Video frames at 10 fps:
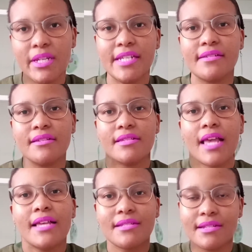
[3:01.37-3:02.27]
leases
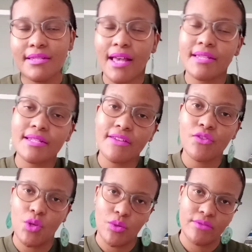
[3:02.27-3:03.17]
as discussed
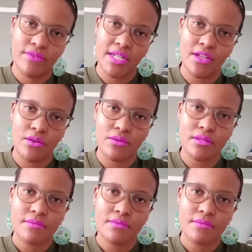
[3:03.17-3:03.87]
in those videos.